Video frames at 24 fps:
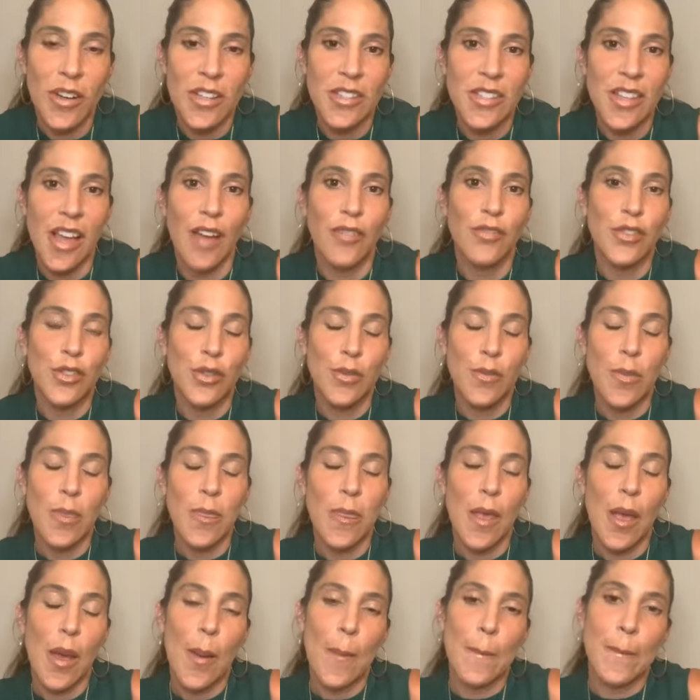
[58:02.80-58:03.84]
left,
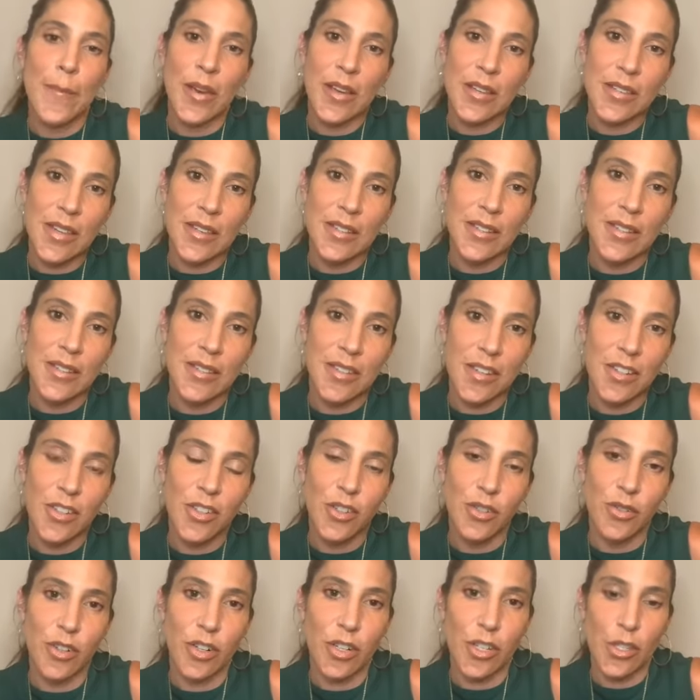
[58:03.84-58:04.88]
because I did
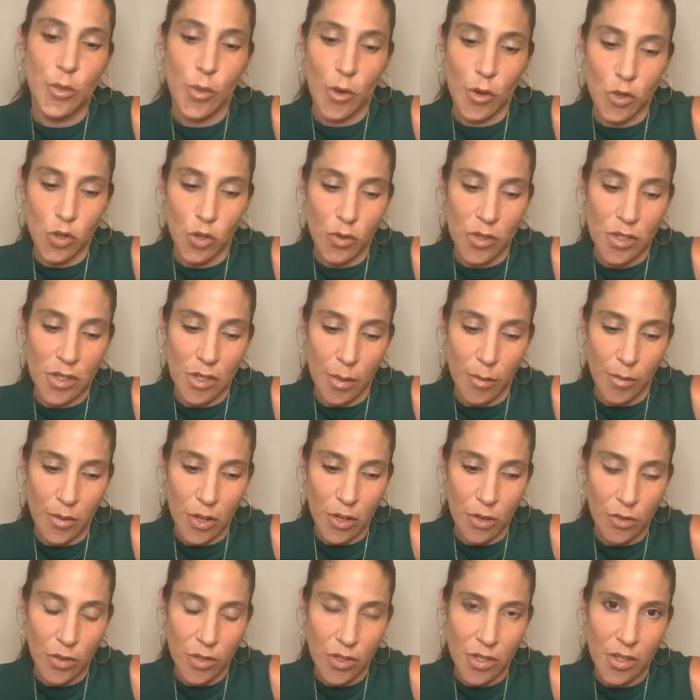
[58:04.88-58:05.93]
do an exposure with somebody
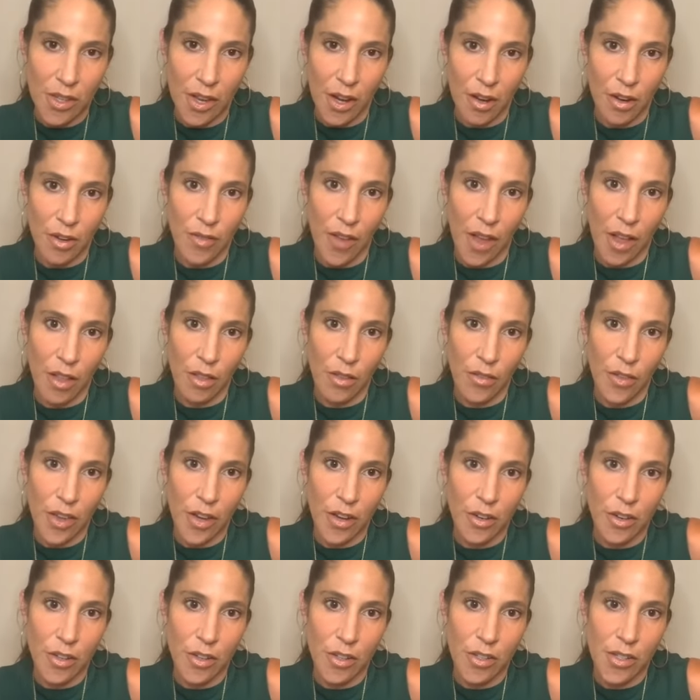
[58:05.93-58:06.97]
who was scared of
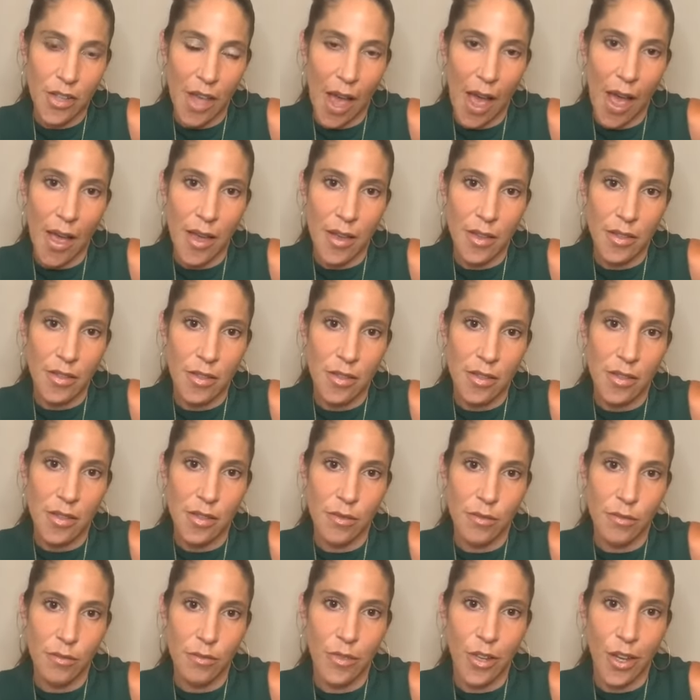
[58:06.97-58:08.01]
elevators and
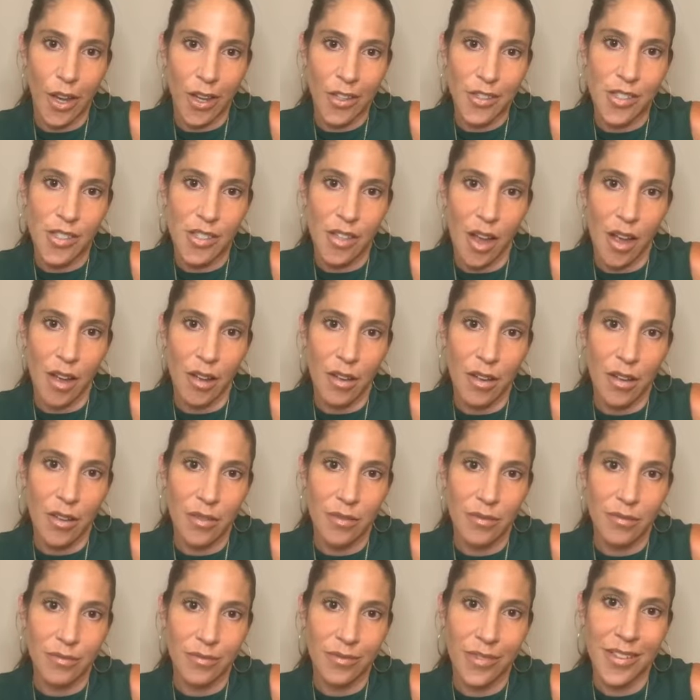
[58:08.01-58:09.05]
we got stuck.
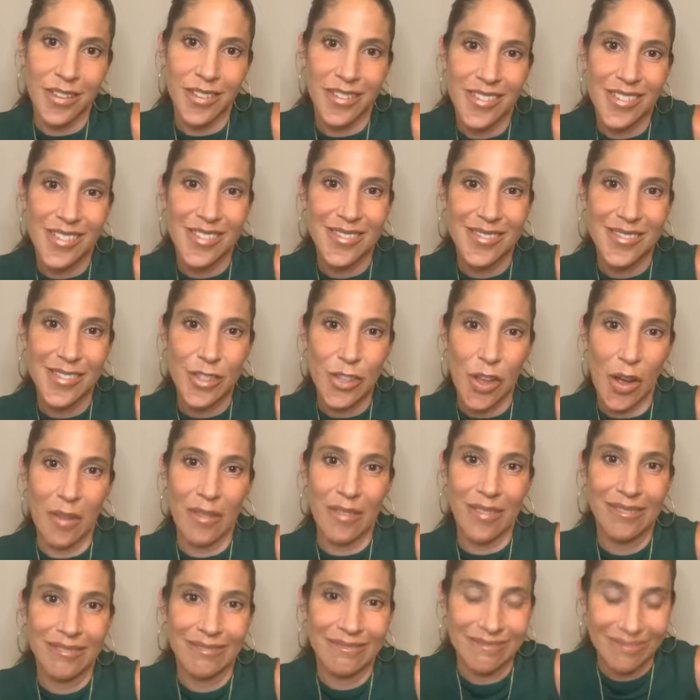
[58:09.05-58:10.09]
So
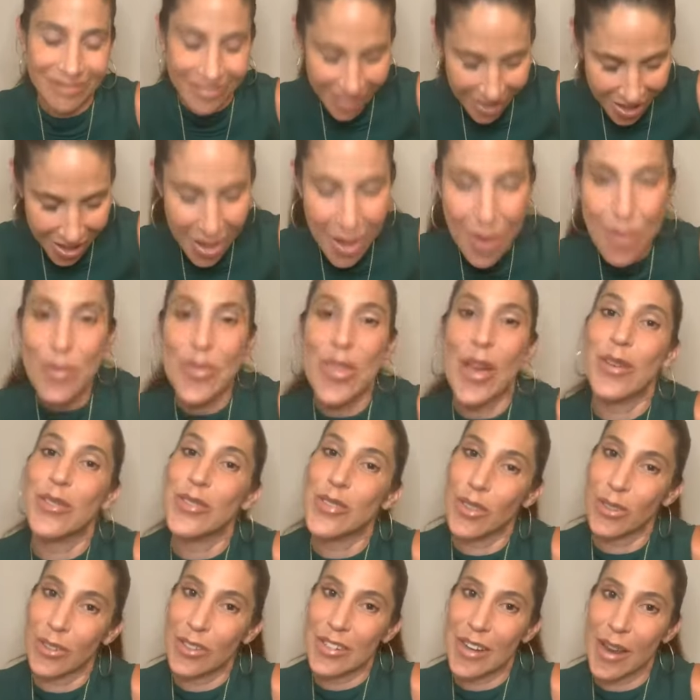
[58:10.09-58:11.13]
that was
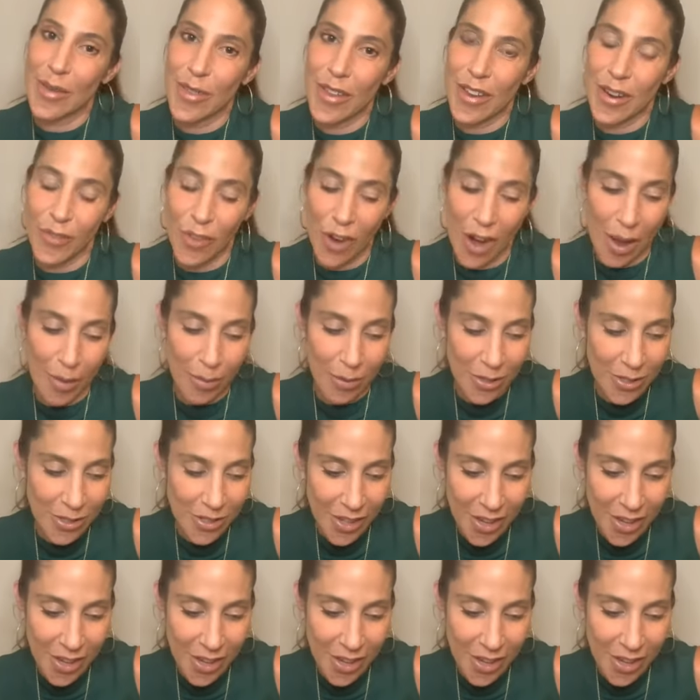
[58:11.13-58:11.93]
the only time that ever happens.